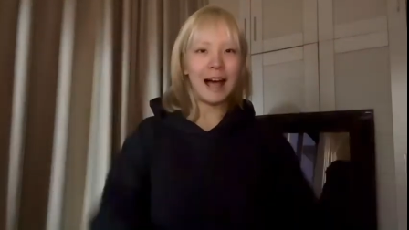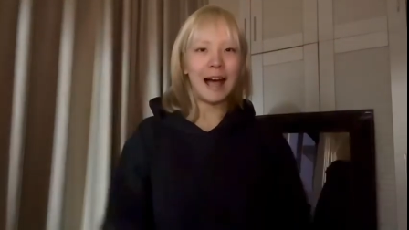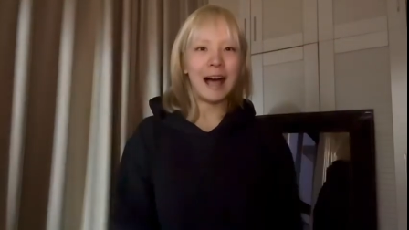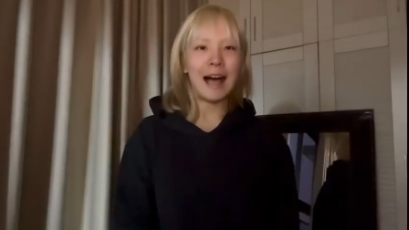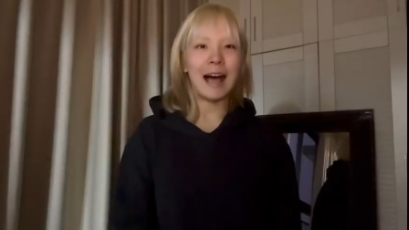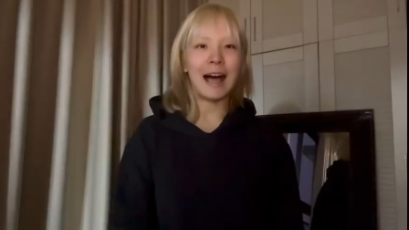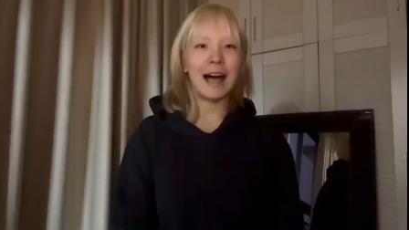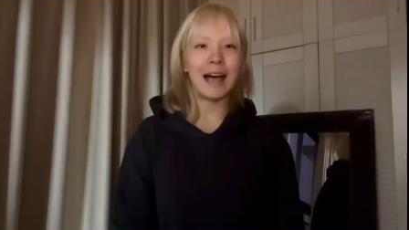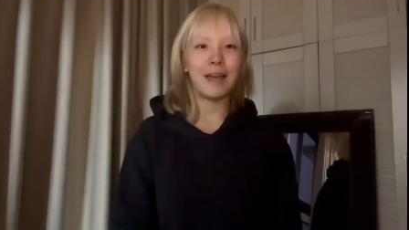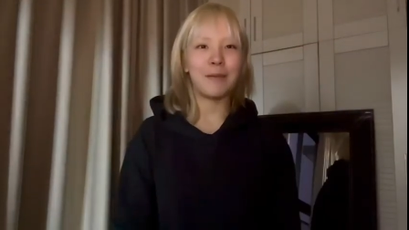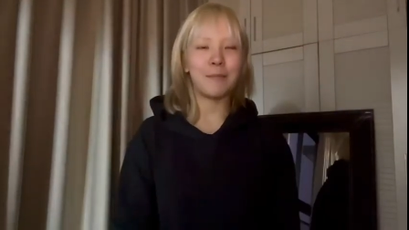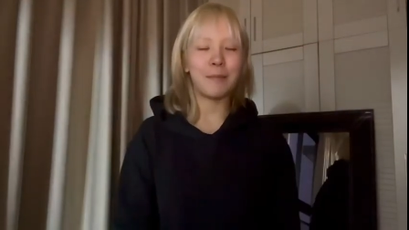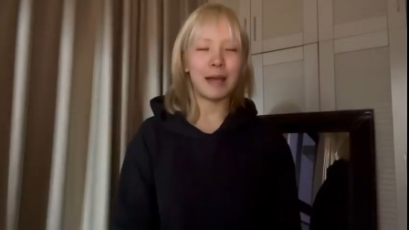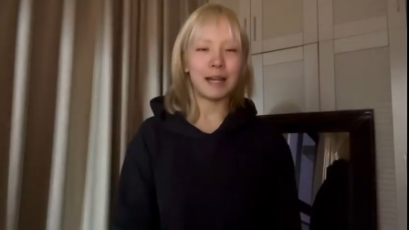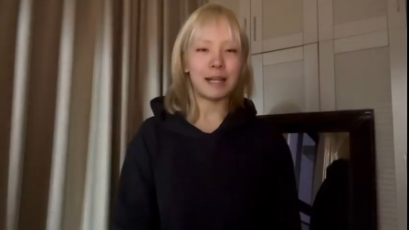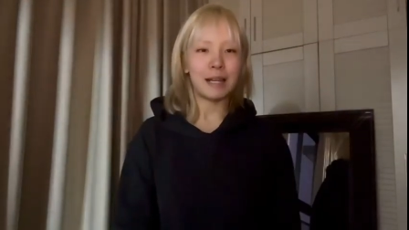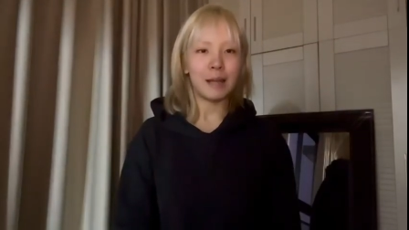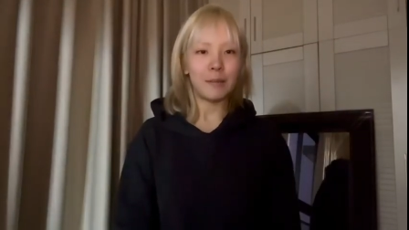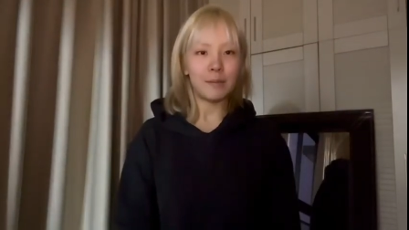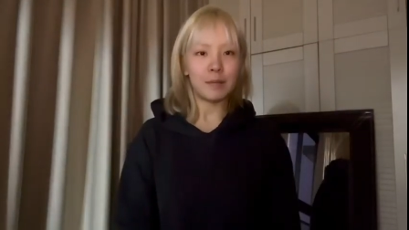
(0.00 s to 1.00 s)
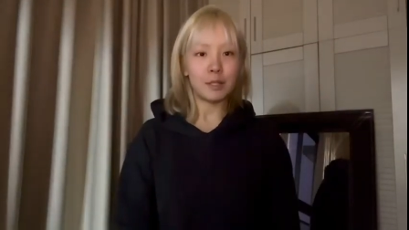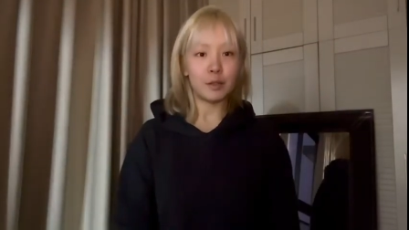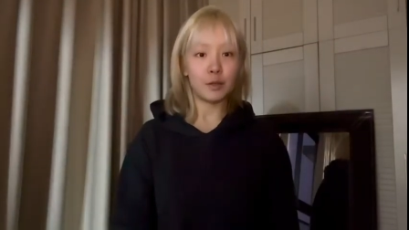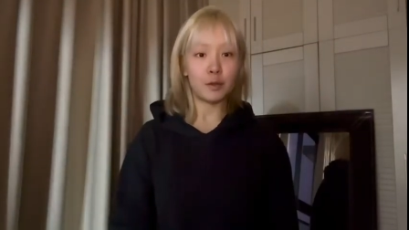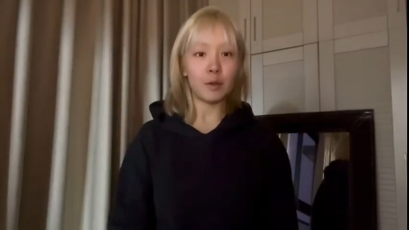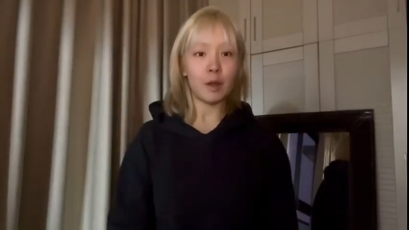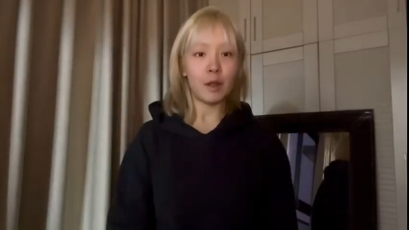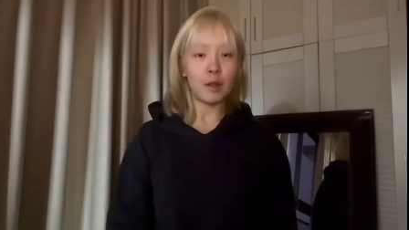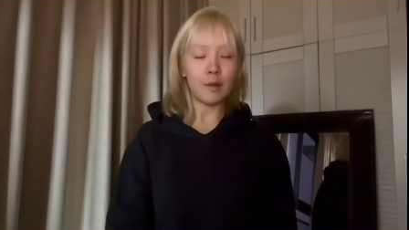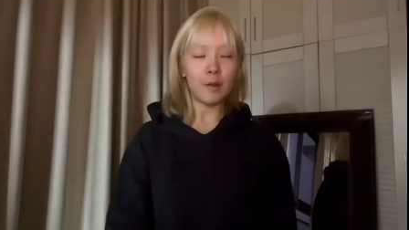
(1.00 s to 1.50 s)
Hi, my name is
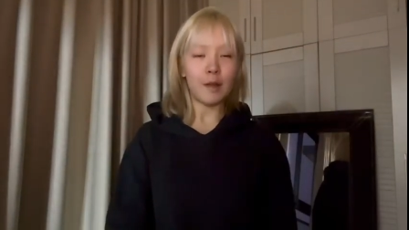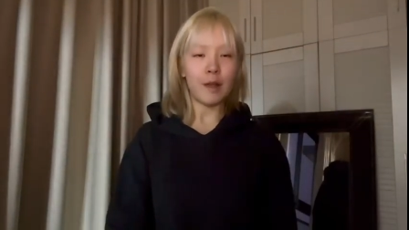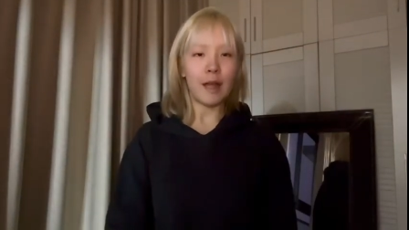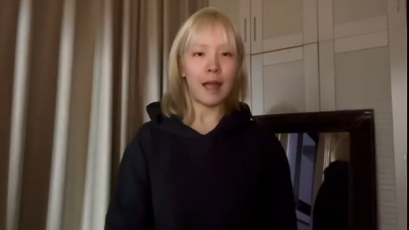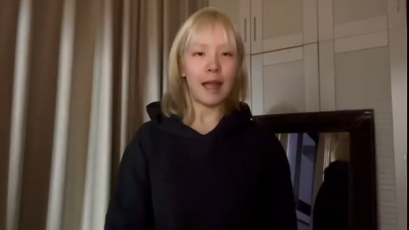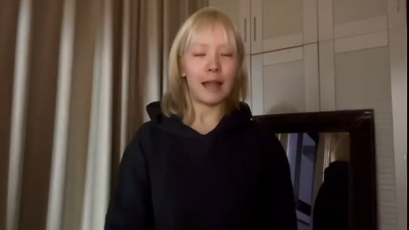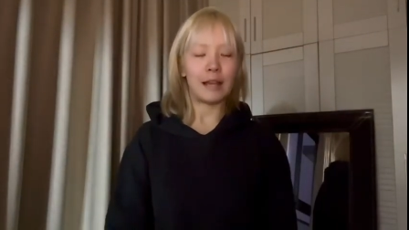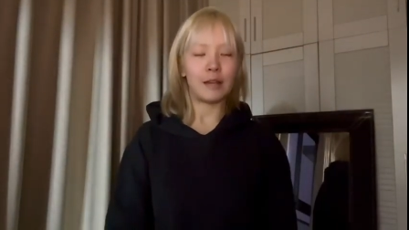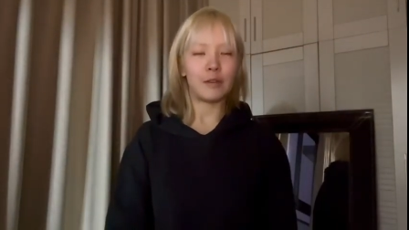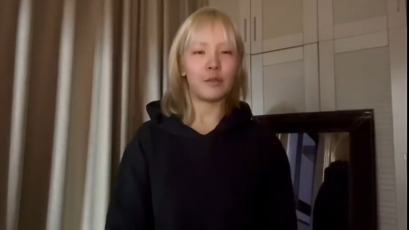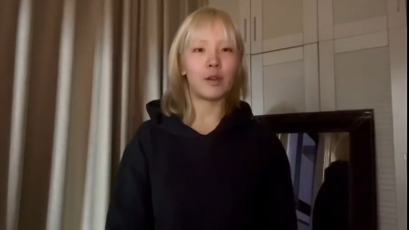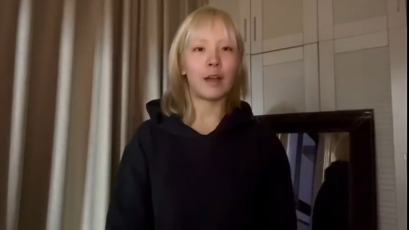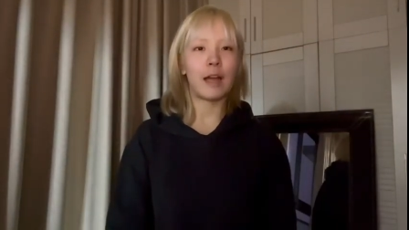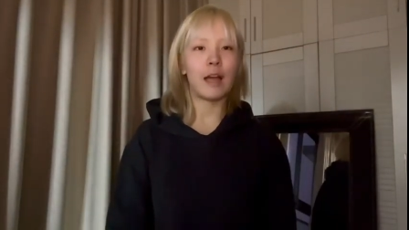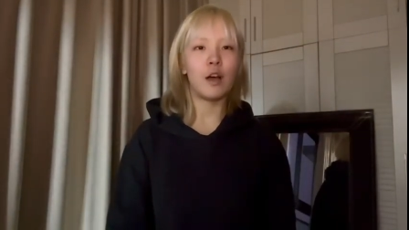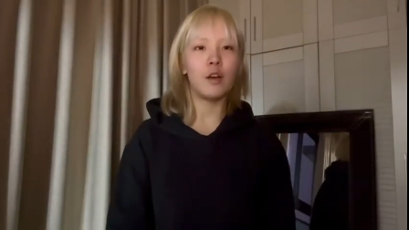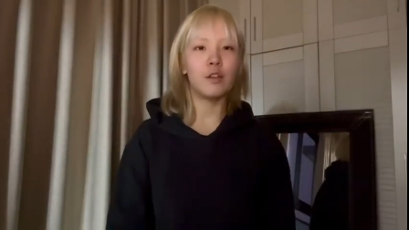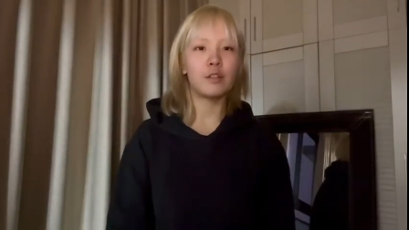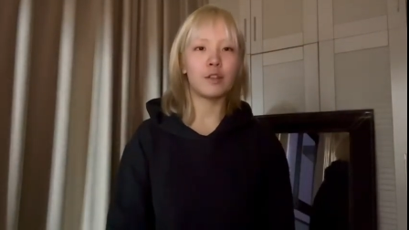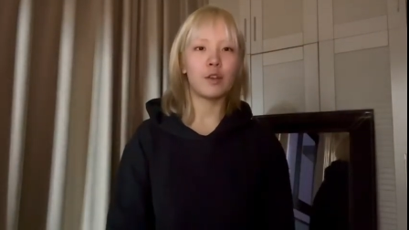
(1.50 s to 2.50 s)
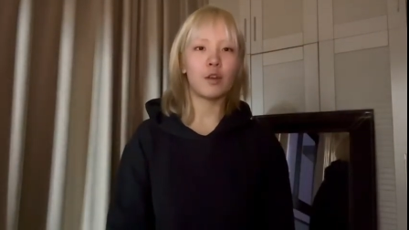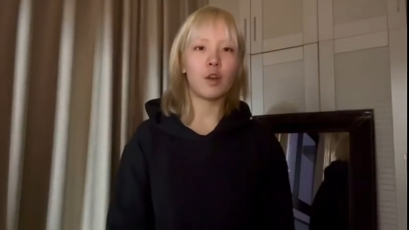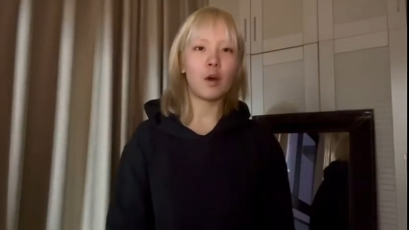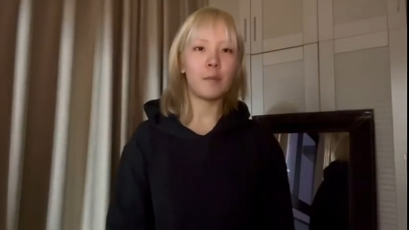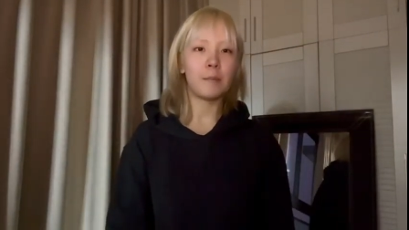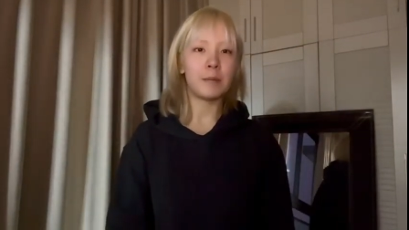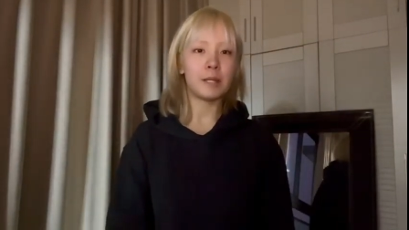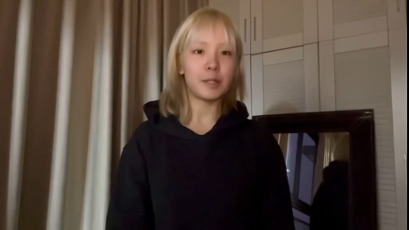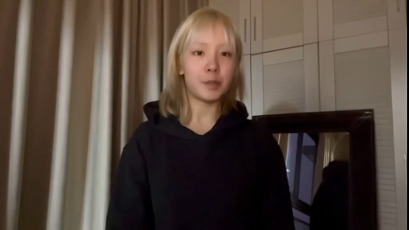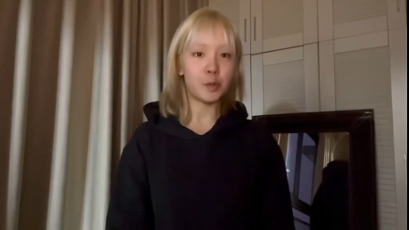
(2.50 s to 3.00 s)
Shui Yue, and you can also
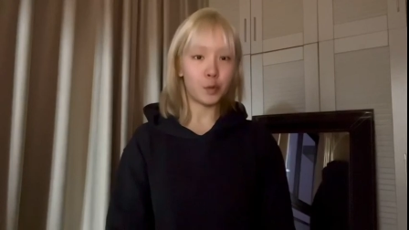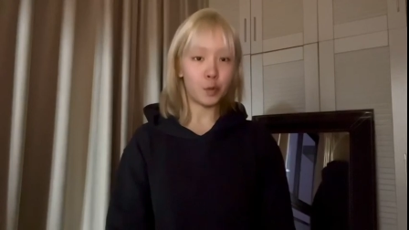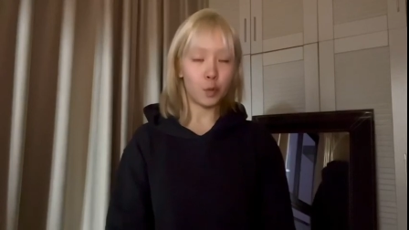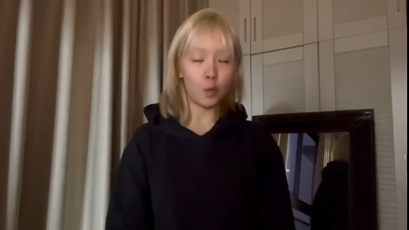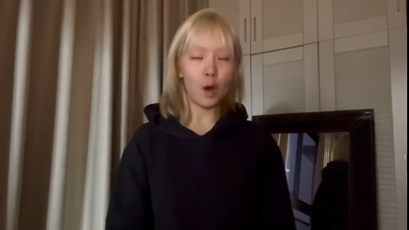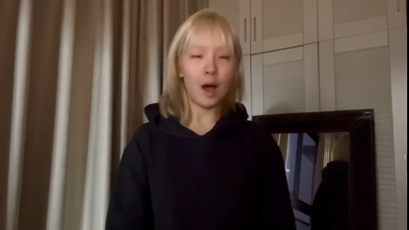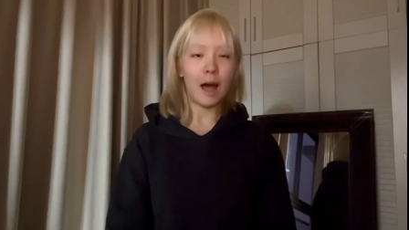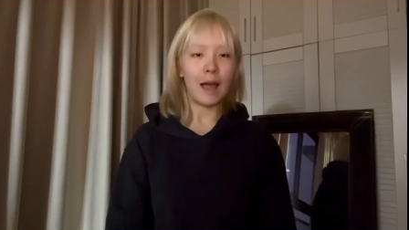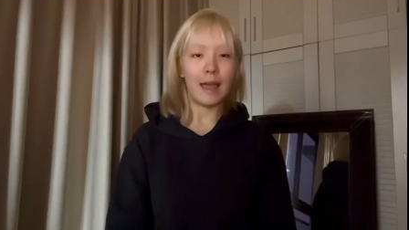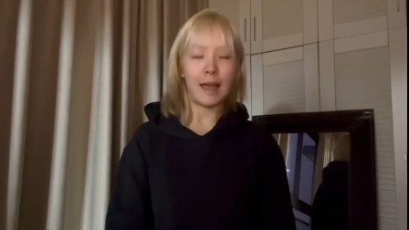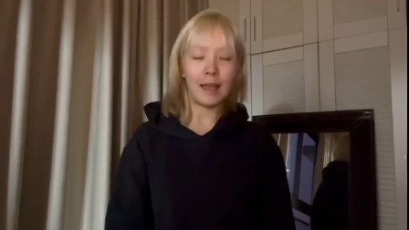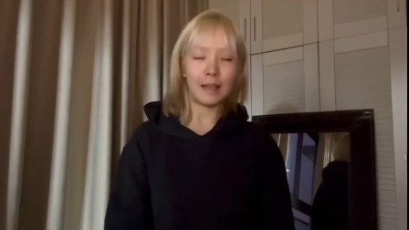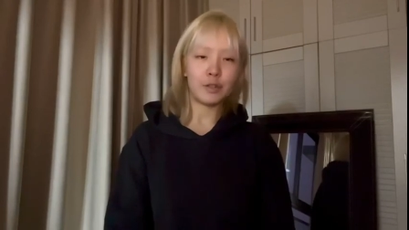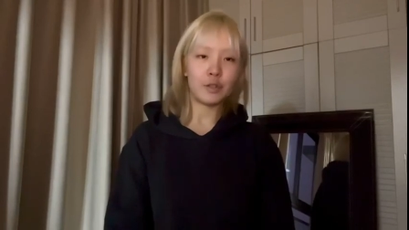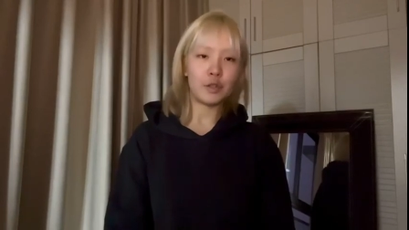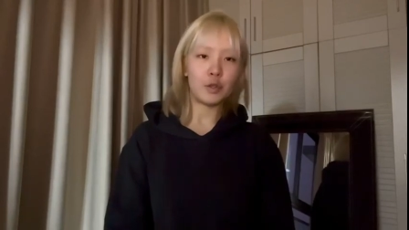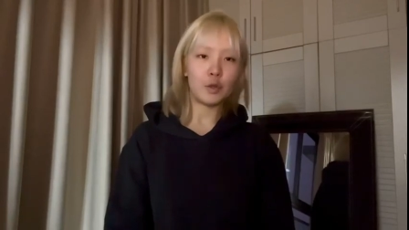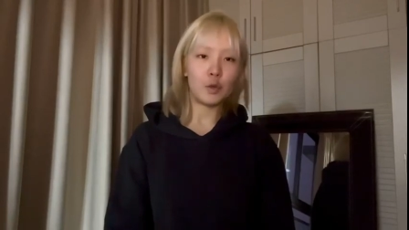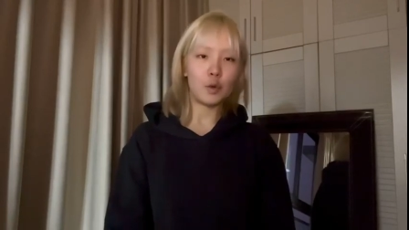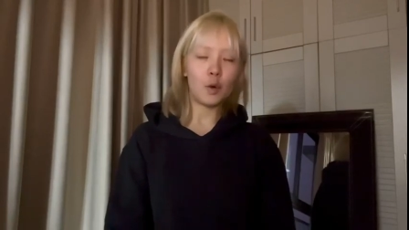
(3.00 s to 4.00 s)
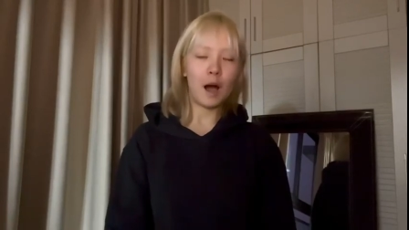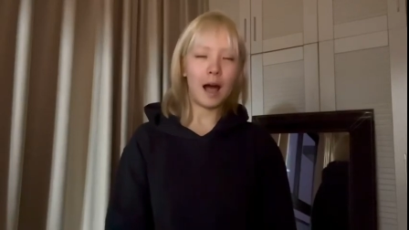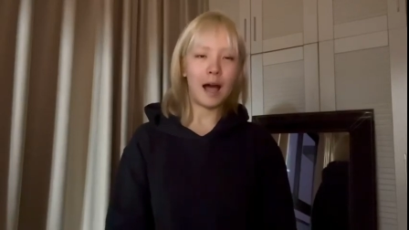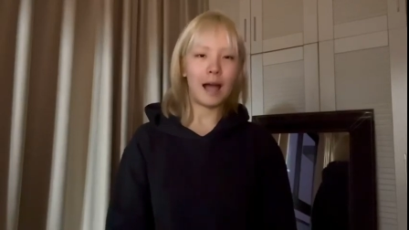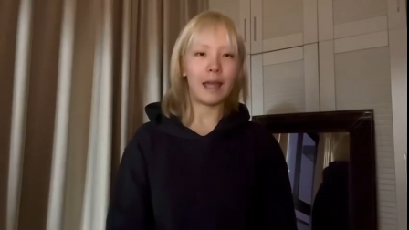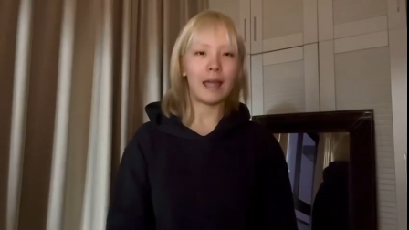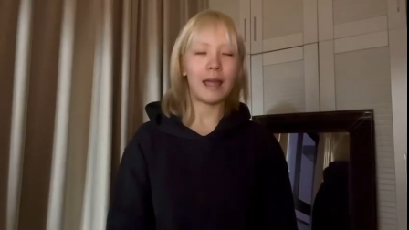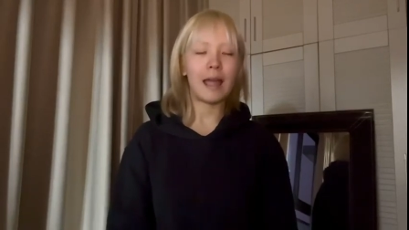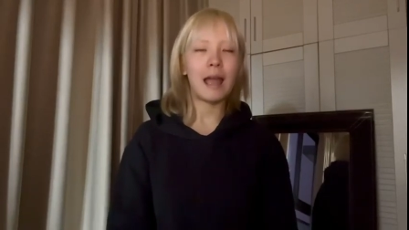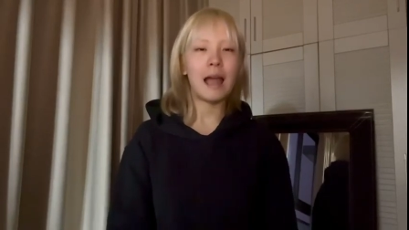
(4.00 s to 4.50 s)
call me Sui,
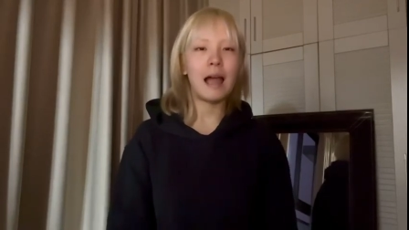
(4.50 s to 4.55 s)
S-U-I.